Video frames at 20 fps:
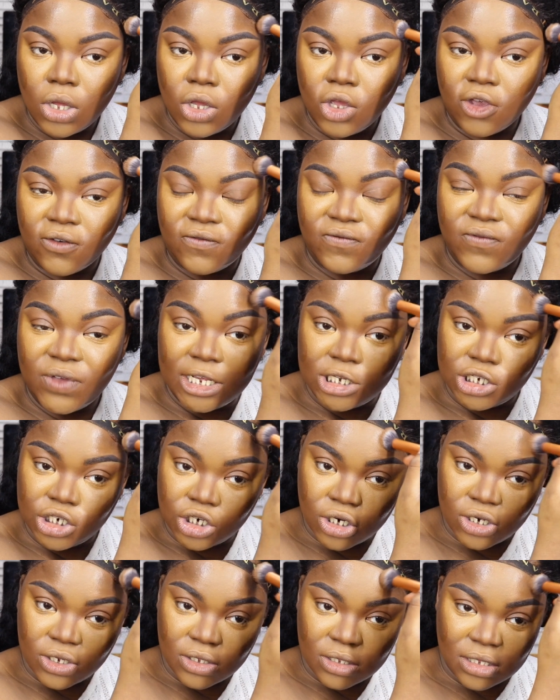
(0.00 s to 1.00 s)
your
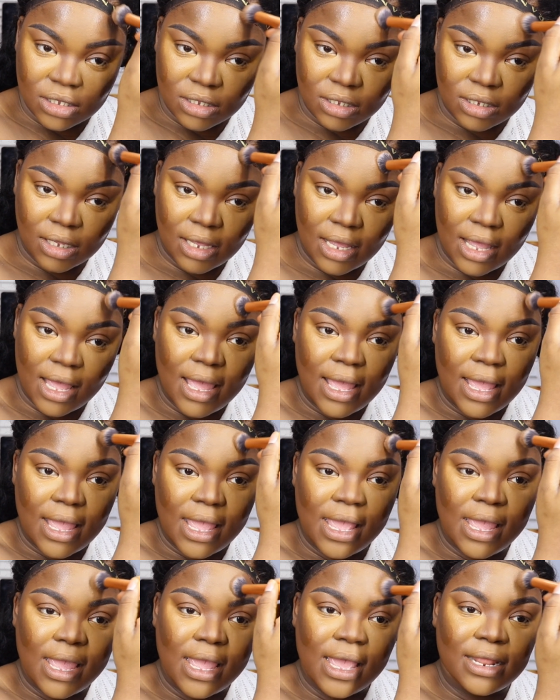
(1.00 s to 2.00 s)
features
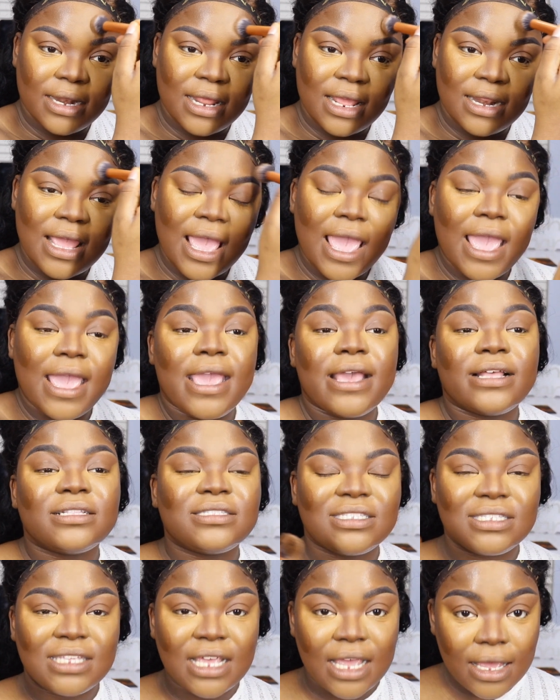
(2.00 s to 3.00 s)
and
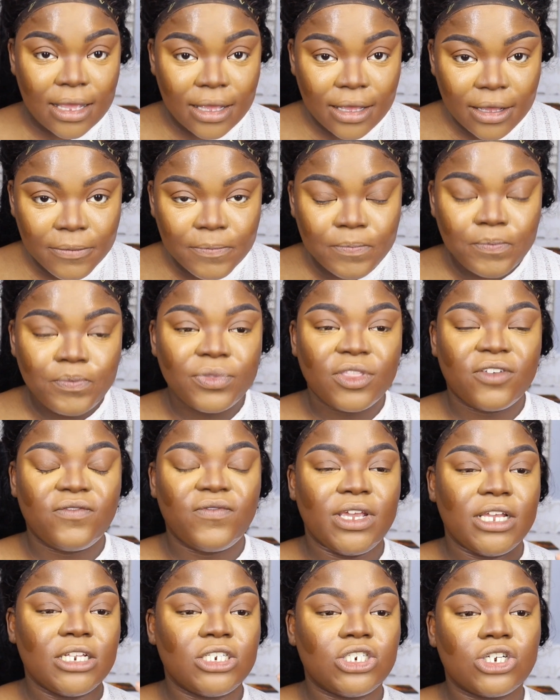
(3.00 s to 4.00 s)
enhancing
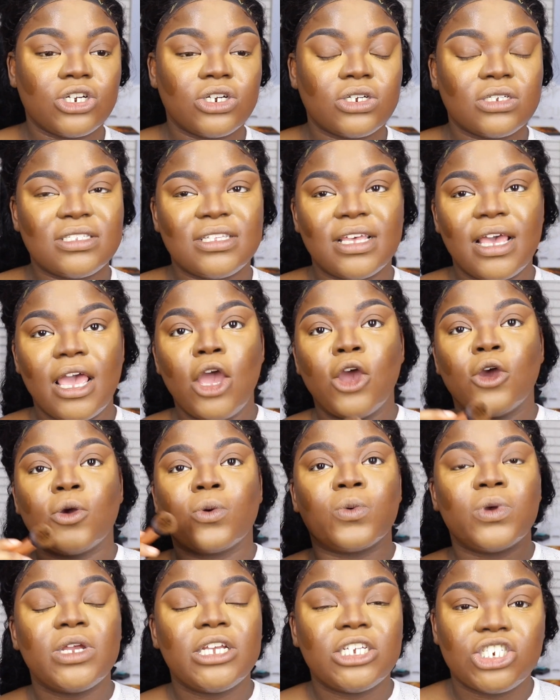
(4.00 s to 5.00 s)
features,
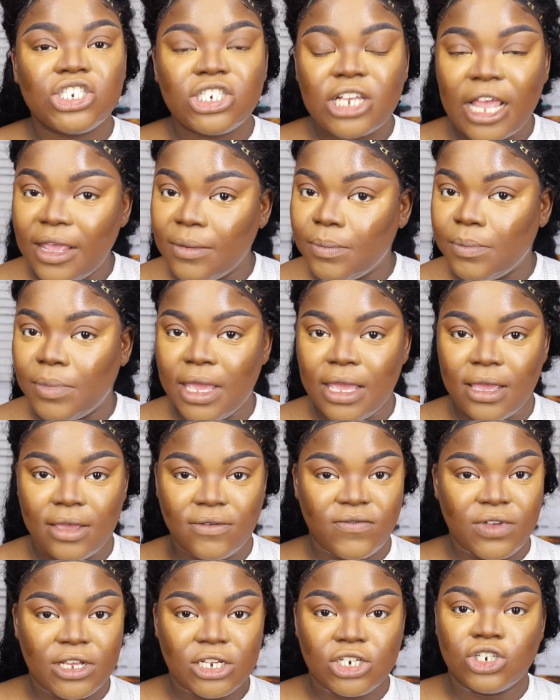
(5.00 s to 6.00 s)
reshaping
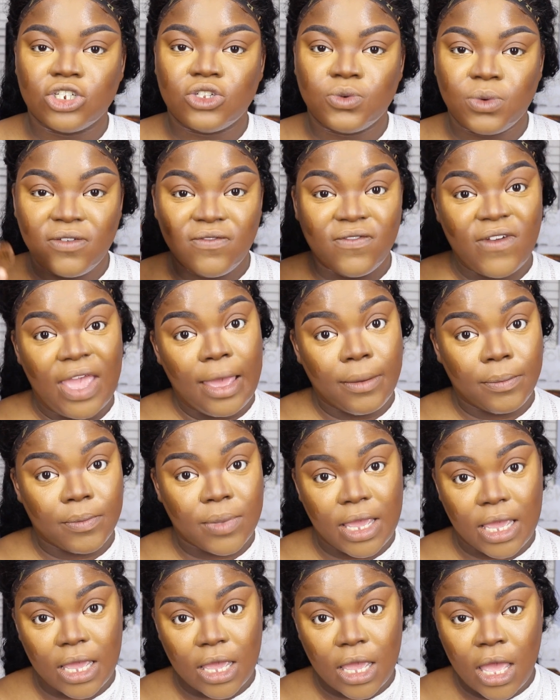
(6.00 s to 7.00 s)
features,
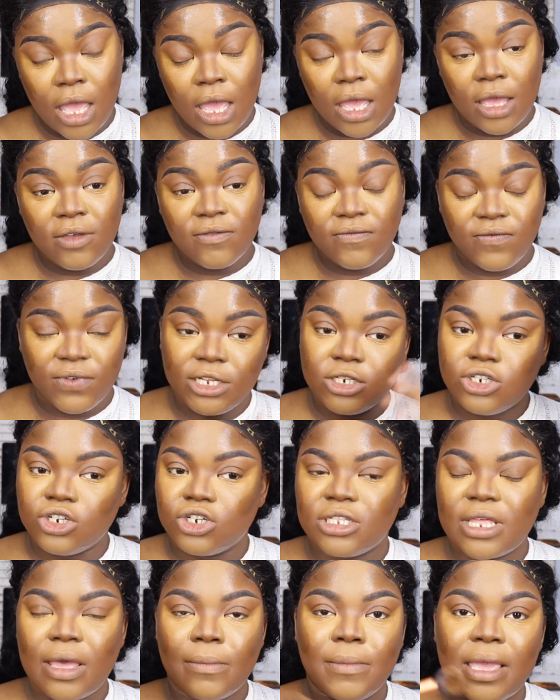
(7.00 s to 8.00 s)
revamping
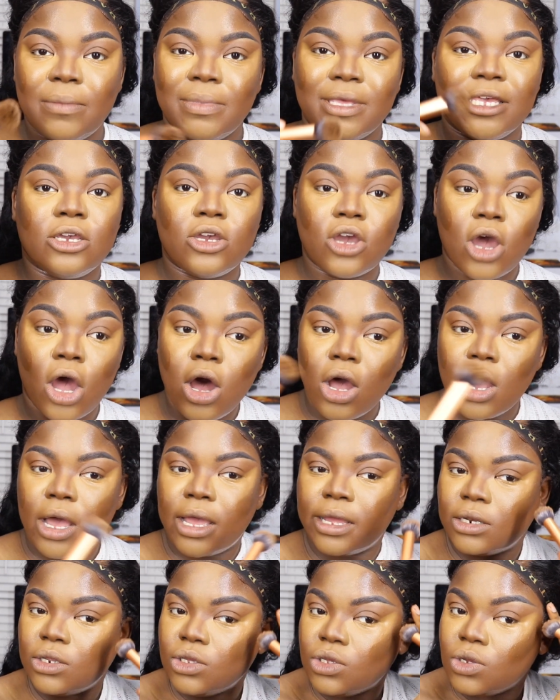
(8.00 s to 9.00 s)
features that may be
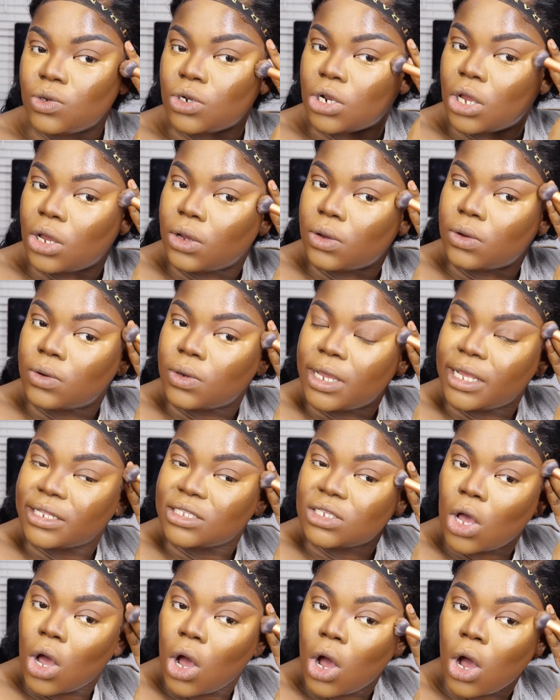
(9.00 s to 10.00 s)
gone. You know,
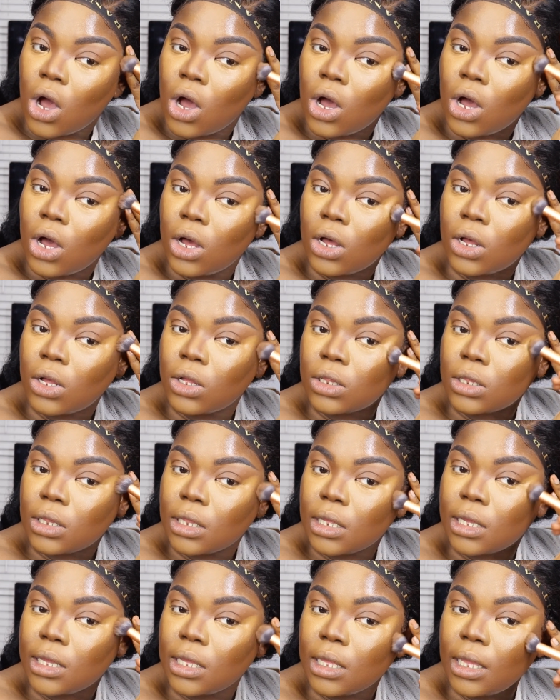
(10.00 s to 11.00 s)
it's all
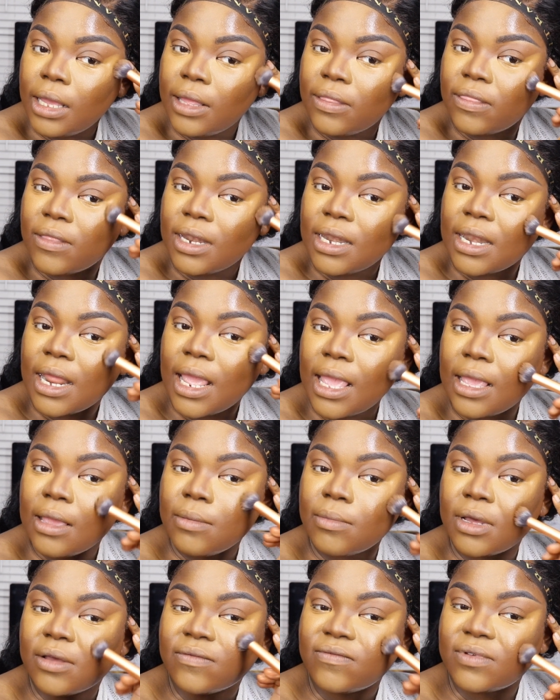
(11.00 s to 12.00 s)
in the
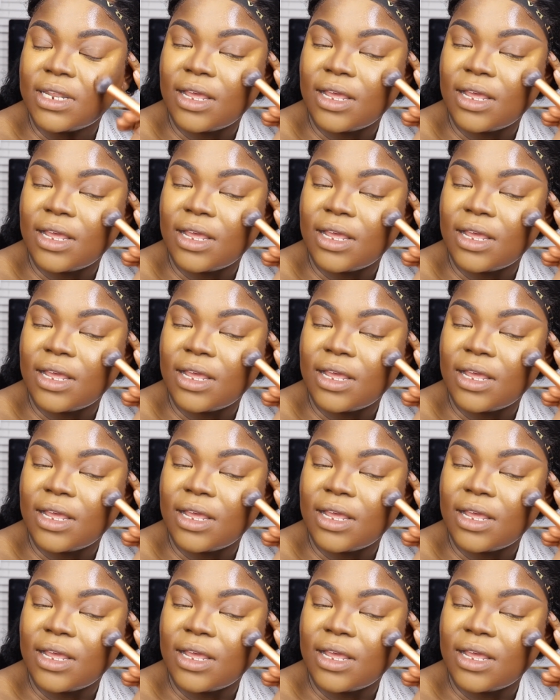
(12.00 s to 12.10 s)
name of